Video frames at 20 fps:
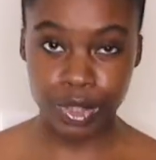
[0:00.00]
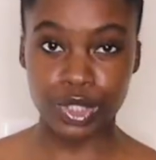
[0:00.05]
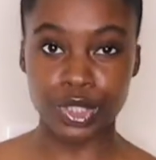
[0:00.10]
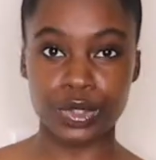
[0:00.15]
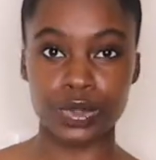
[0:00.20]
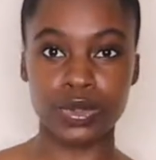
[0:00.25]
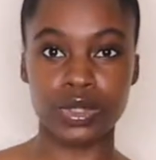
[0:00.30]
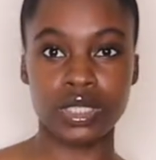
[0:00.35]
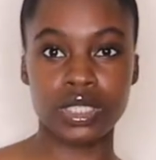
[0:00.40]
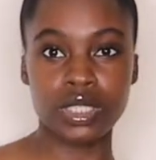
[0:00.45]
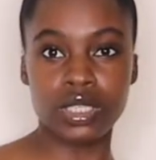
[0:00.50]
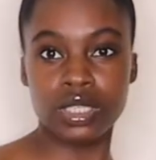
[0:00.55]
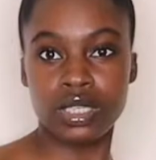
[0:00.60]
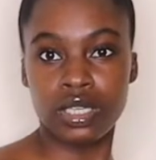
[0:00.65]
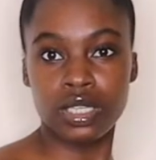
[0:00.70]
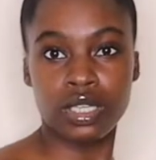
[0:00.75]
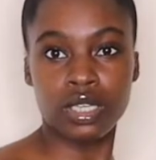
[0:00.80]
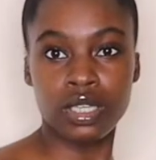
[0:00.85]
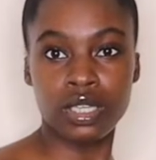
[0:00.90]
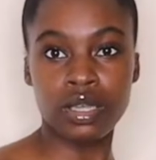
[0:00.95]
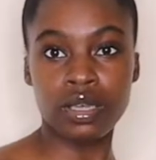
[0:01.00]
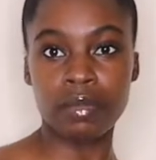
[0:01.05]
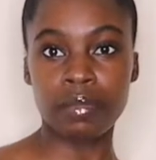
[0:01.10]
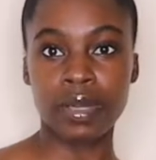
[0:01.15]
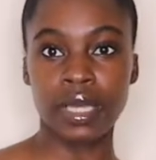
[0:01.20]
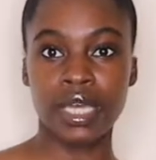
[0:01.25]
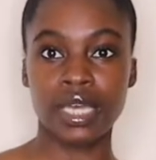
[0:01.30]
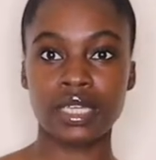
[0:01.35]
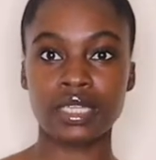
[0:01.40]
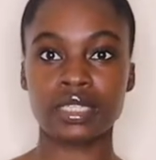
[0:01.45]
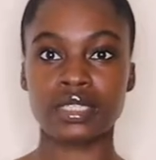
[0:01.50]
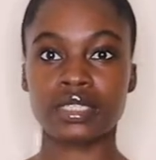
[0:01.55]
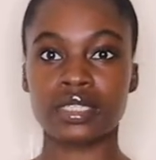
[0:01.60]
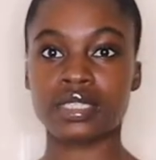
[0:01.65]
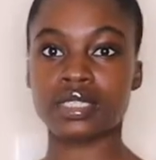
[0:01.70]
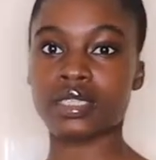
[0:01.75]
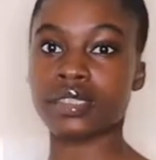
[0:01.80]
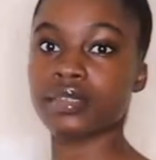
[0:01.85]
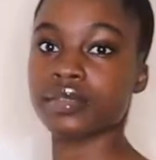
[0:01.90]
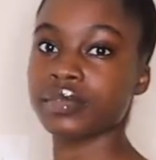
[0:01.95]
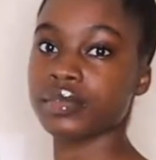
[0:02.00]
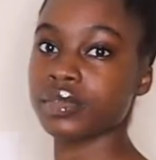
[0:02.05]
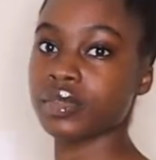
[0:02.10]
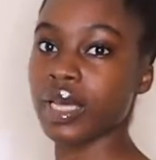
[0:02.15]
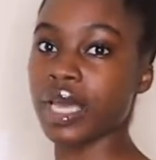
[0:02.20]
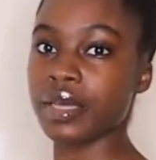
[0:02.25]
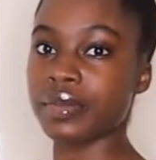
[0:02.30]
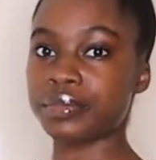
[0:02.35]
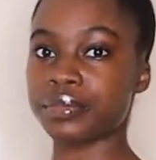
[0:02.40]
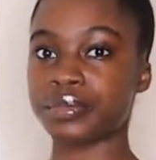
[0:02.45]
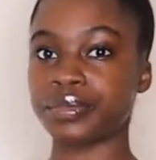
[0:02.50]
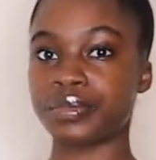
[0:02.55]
cute pants, okay?